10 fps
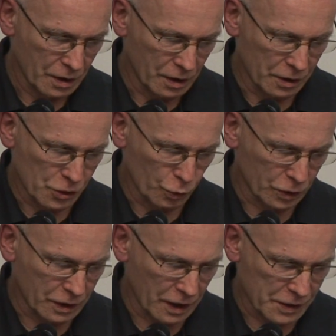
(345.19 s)
And this is
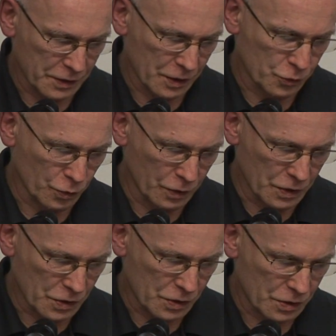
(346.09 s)
what K says to
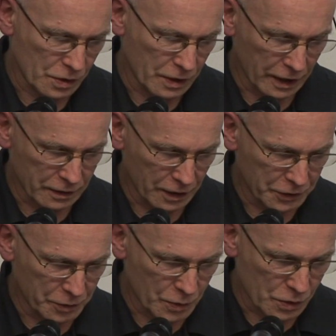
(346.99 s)
his
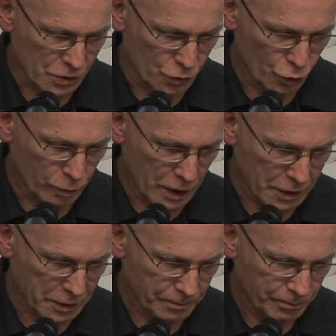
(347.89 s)
landlady, Mrs.
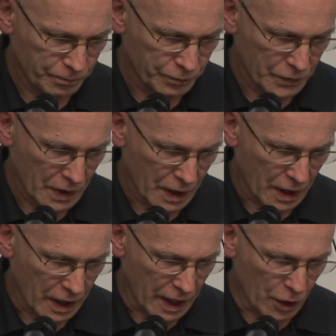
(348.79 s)
Grubach:
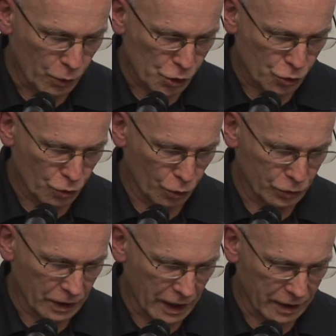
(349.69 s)
I was caught
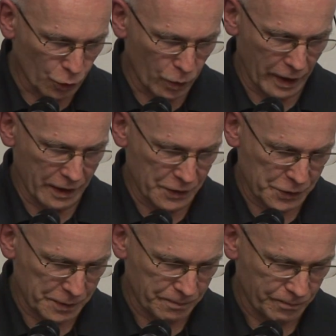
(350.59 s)

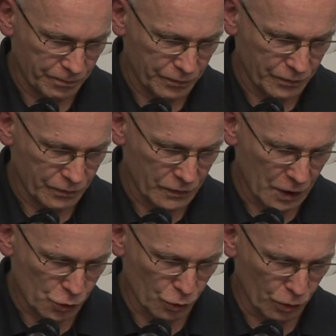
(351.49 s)
unawares.
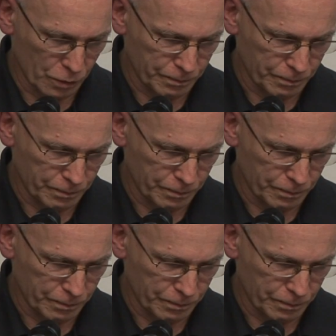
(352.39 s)
That's all.